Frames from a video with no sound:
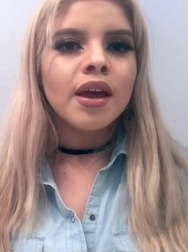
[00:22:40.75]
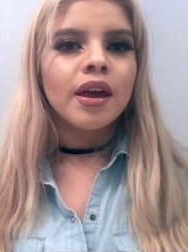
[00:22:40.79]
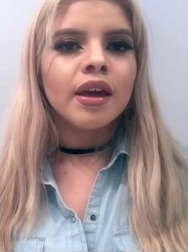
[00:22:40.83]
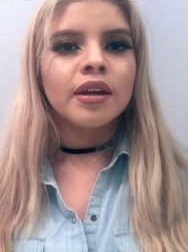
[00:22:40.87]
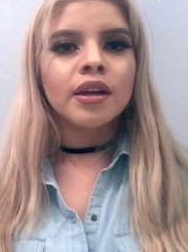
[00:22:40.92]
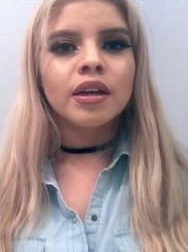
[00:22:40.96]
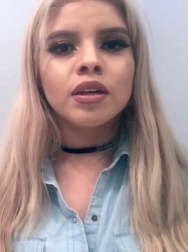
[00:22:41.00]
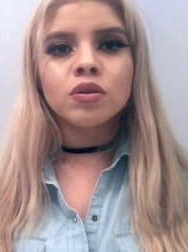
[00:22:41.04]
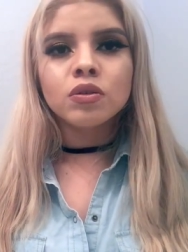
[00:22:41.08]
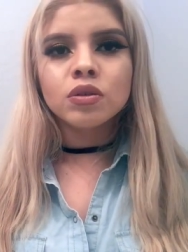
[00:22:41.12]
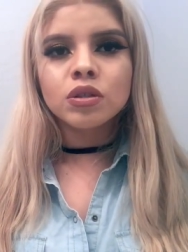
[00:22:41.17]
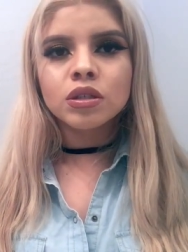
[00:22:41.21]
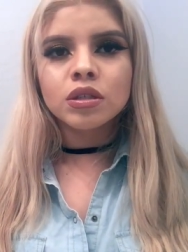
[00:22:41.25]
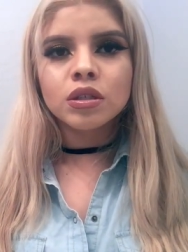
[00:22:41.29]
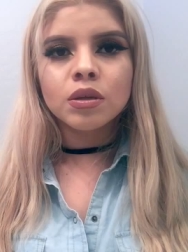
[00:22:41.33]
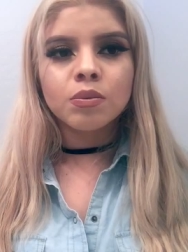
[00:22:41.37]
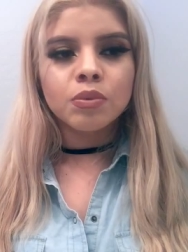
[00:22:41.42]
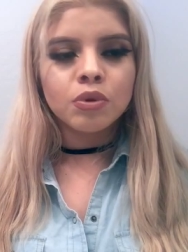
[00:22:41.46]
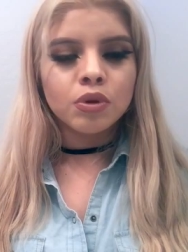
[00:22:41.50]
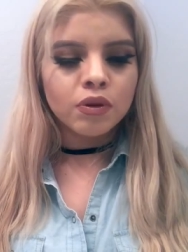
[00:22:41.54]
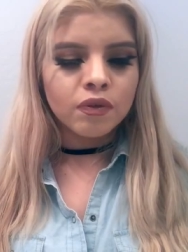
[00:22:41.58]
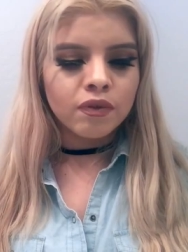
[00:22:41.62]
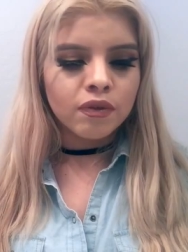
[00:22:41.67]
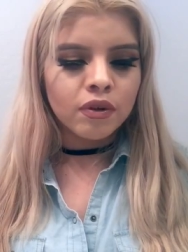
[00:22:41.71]
And I know she's a
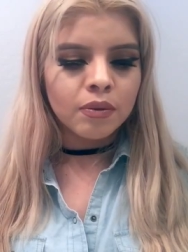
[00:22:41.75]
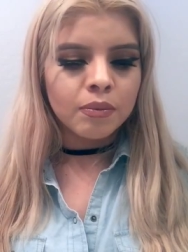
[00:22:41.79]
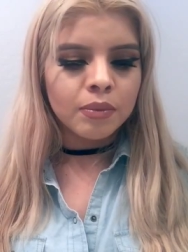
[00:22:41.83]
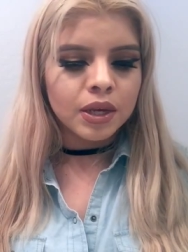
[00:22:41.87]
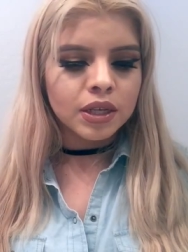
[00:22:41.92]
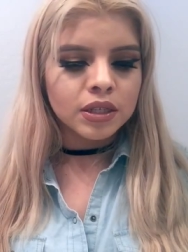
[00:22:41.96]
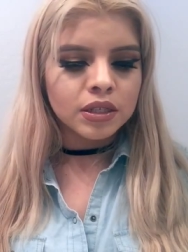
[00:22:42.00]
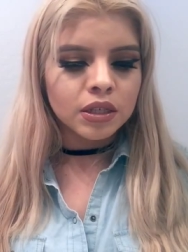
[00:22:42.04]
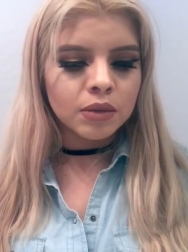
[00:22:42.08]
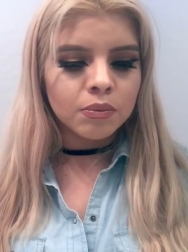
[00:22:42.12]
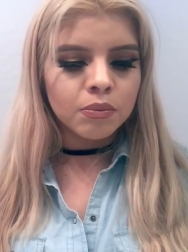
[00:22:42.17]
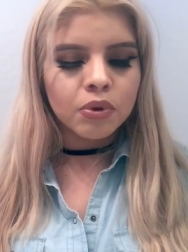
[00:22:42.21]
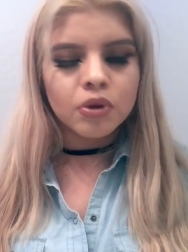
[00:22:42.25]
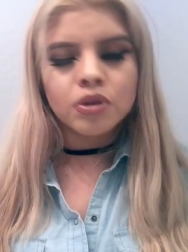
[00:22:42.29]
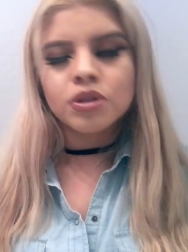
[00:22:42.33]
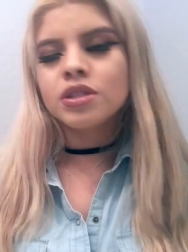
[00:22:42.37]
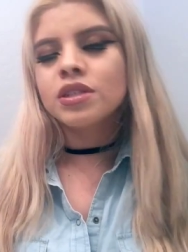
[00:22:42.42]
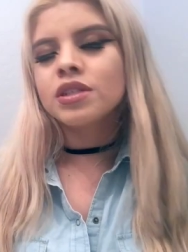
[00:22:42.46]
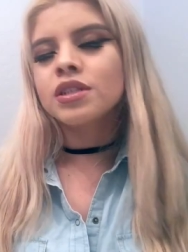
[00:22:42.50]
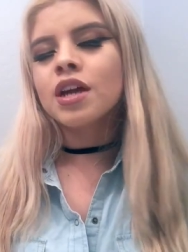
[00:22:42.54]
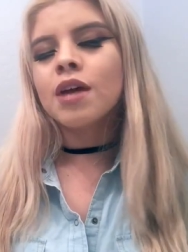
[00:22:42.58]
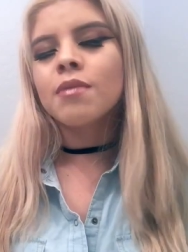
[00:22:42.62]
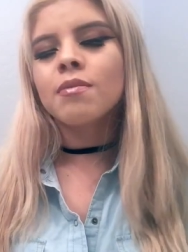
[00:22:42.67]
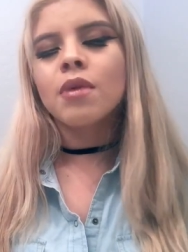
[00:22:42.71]
beautiful, amazing
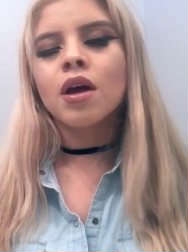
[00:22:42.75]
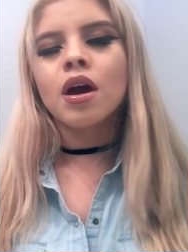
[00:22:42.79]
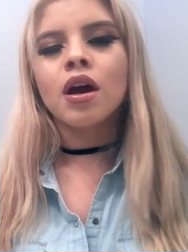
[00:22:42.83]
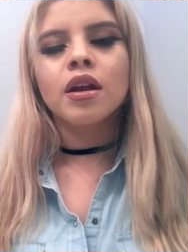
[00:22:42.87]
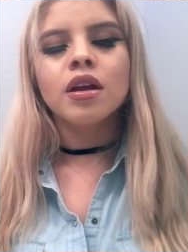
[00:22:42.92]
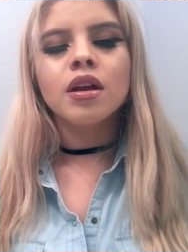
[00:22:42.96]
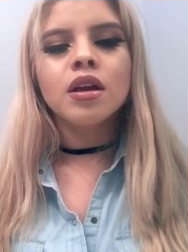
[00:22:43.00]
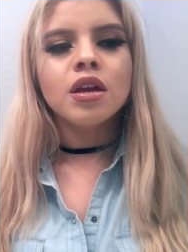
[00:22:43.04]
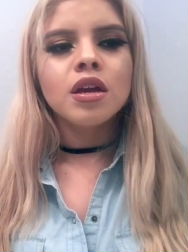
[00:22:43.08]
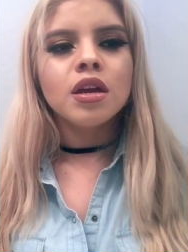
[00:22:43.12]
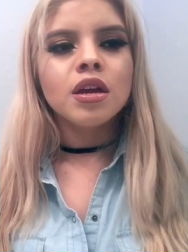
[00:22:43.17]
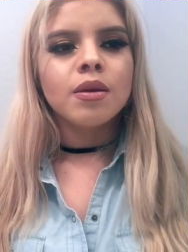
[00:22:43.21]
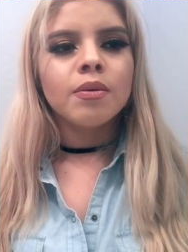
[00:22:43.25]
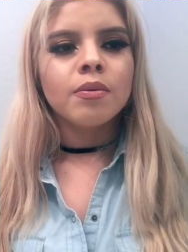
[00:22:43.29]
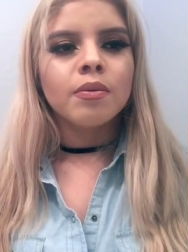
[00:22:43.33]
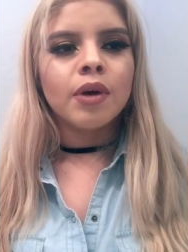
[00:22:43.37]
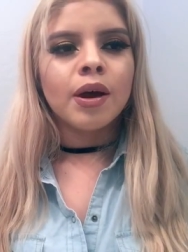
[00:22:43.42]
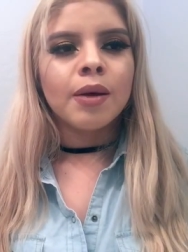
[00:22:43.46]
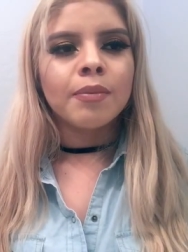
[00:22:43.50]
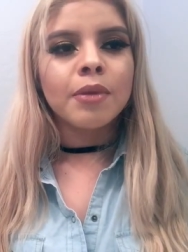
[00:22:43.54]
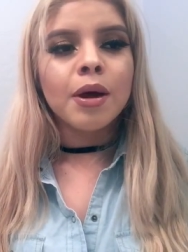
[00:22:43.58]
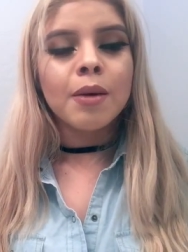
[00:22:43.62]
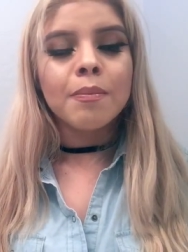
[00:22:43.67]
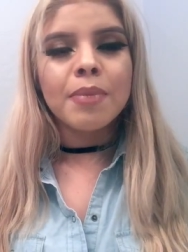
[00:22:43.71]
person. I'm not
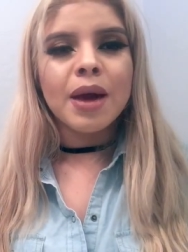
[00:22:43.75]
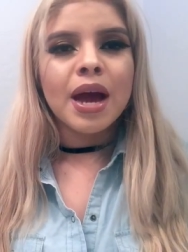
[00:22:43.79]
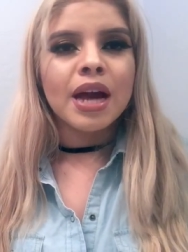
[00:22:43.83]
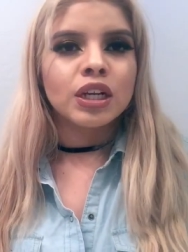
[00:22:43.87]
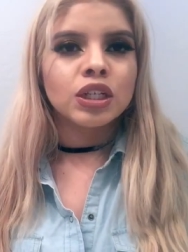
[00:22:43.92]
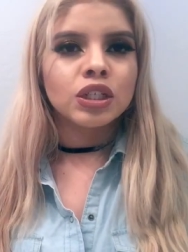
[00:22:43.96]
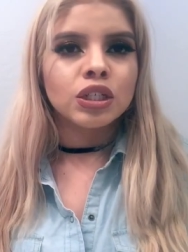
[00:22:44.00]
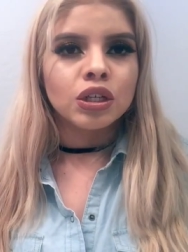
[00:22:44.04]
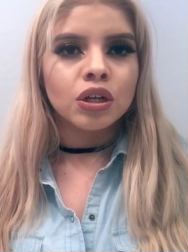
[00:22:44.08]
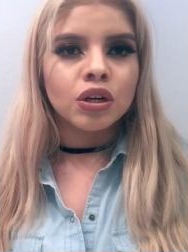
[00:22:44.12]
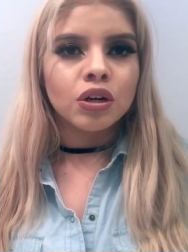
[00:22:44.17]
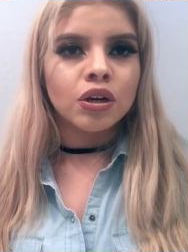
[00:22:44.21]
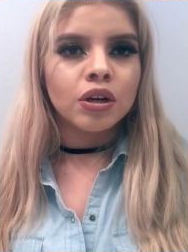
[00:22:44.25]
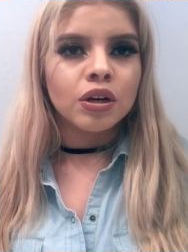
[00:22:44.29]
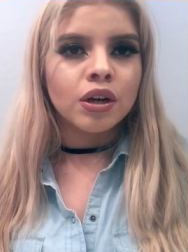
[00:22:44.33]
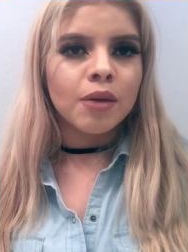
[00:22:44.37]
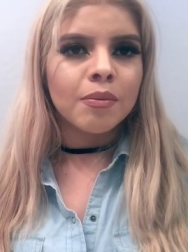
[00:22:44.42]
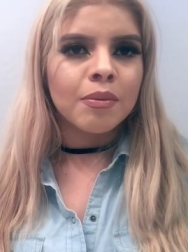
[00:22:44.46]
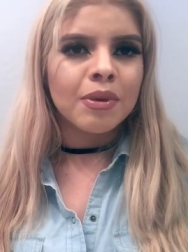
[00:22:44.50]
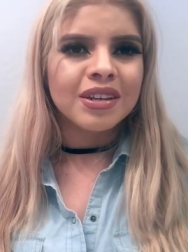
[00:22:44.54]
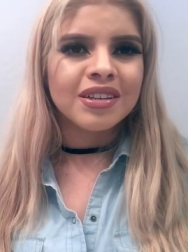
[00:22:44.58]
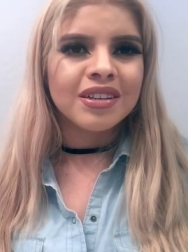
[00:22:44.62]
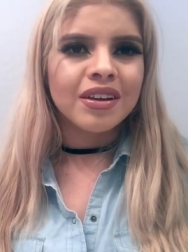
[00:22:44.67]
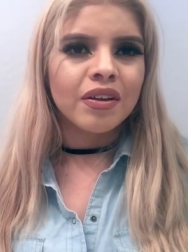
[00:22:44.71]
bashing her, and
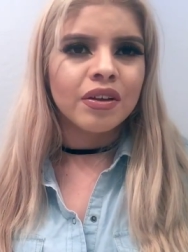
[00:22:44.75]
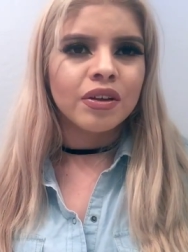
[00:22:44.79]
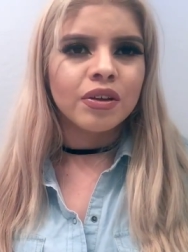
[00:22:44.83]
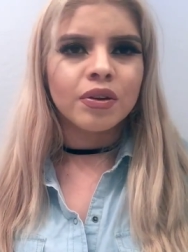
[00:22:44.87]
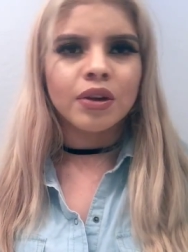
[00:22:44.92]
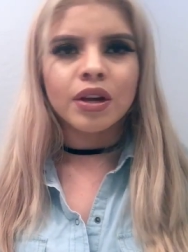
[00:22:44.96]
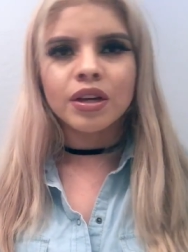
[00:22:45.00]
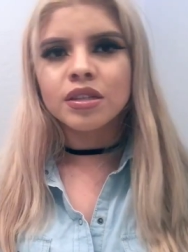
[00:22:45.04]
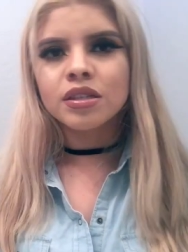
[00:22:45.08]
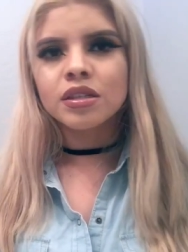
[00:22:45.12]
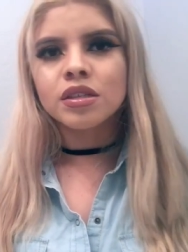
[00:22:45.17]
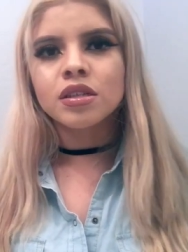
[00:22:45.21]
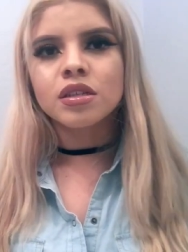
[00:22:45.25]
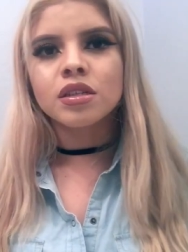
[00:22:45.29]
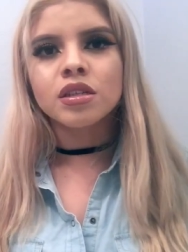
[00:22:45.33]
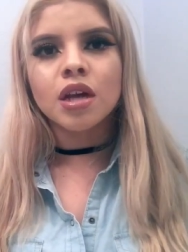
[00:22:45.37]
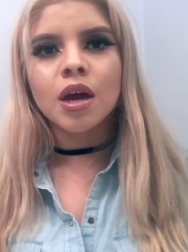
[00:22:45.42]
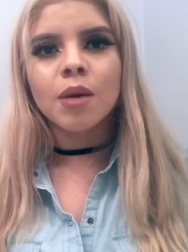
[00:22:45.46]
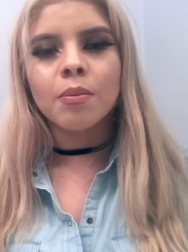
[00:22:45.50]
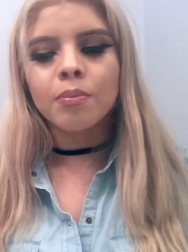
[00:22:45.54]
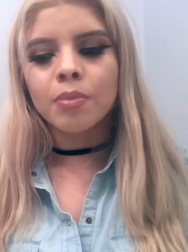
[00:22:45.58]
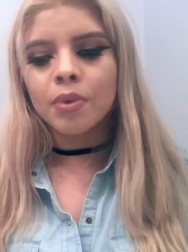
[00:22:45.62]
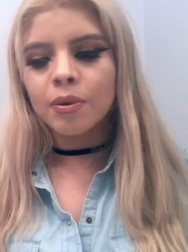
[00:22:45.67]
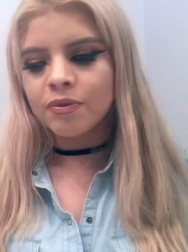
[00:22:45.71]
I'm not telling you guys to
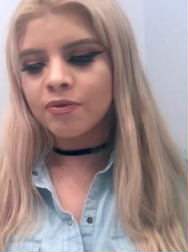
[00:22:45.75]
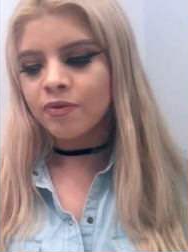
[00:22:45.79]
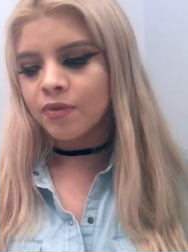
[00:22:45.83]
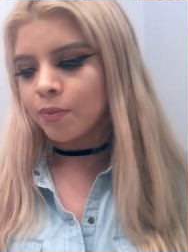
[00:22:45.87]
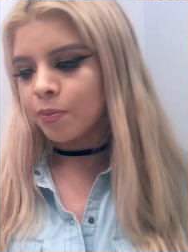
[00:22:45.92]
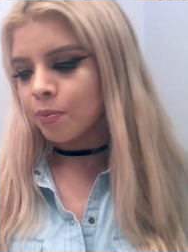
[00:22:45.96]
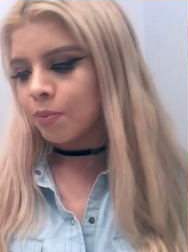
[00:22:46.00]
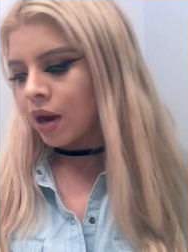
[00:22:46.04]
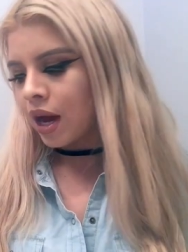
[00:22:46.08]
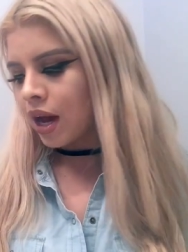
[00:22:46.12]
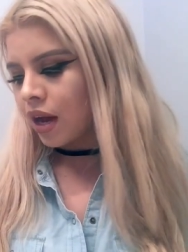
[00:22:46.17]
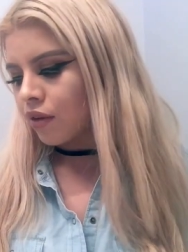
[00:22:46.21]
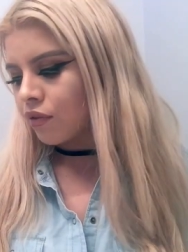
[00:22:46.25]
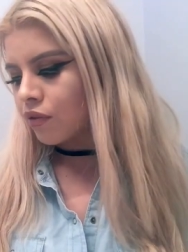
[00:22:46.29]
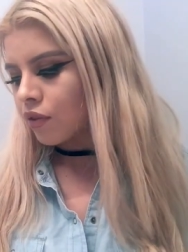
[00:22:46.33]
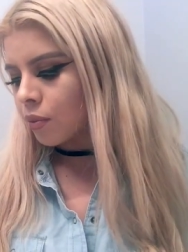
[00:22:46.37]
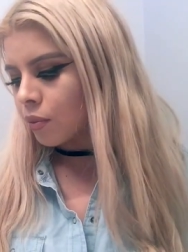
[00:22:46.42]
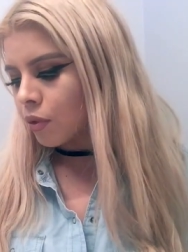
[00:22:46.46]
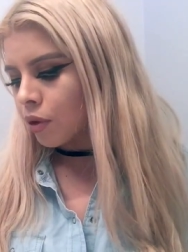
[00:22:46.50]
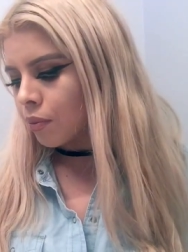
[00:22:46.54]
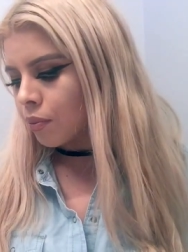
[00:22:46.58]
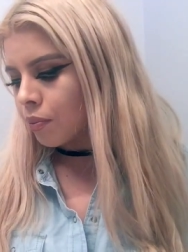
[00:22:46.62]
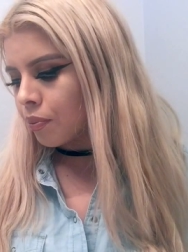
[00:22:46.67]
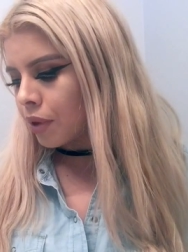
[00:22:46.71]
stop buying
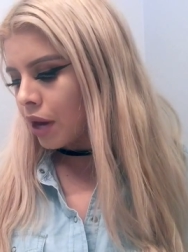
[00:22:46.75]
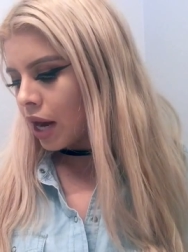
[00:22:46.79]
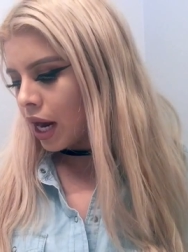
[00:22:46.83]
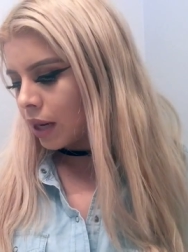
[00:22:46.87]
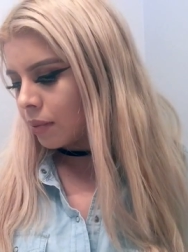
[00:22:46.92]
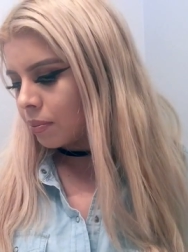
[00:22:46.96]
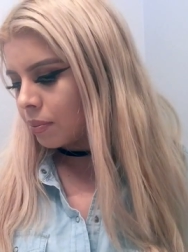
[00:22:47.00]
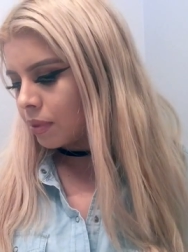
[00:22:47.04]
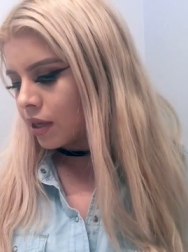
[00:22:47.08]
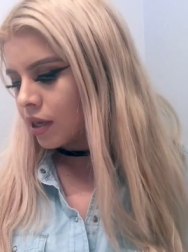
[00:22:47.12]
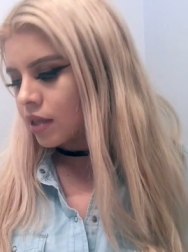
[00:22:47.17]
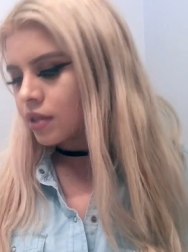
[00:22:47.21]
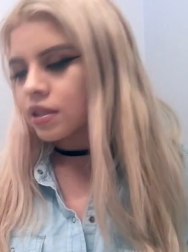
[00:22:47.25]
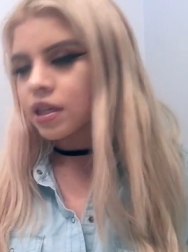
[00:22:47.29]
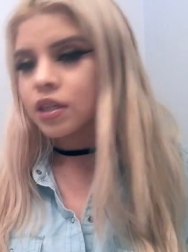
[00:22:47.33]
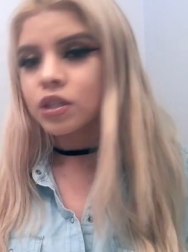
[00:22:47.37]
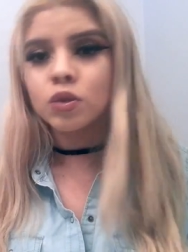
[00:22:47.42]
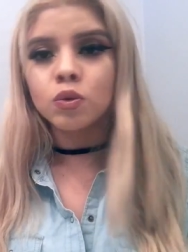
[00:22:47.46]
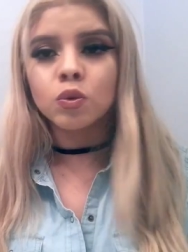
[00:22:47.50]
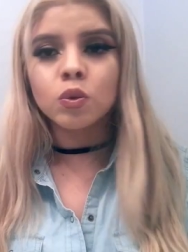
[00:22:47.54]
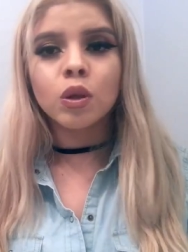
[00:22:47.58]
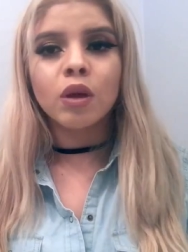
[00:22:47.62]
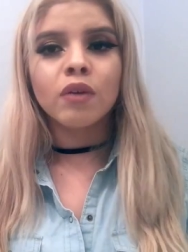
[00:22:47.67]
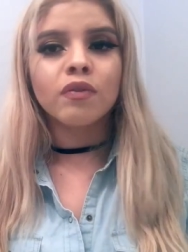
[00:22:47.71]
from her brand because I
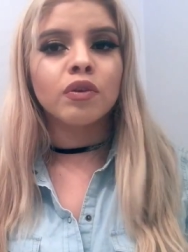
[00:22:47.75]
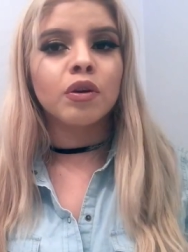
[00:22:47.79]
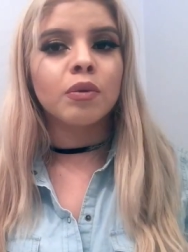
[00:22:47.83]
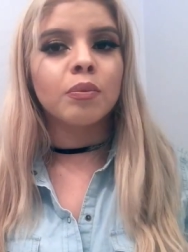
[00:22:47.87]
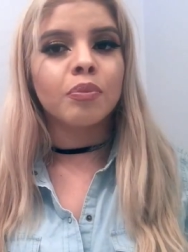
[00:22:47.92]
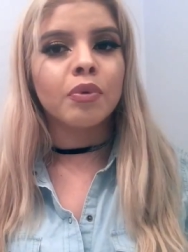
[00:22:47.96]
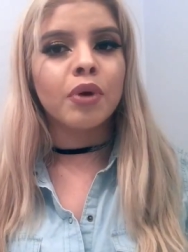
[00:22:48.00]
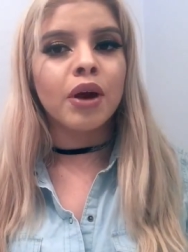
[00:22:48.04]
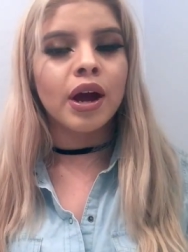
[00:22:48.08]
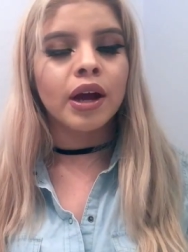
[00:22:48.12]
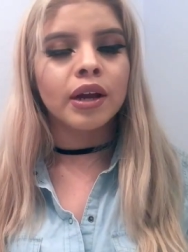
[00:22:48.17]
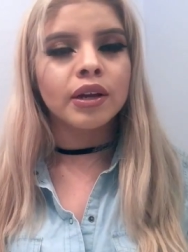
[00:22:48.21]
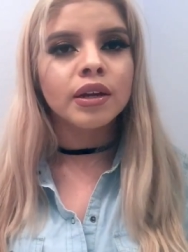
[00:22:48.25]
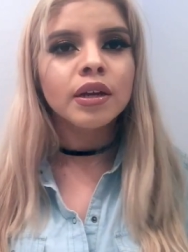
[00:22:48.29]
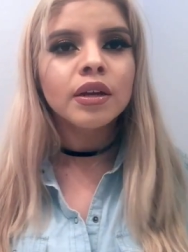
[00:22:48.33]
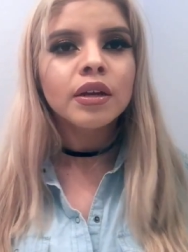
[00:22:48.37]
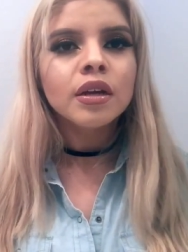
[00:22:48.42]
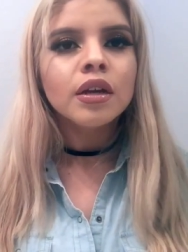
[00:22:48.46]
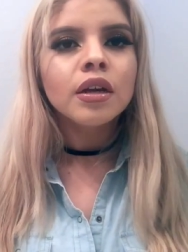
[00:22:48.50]
do love her brand.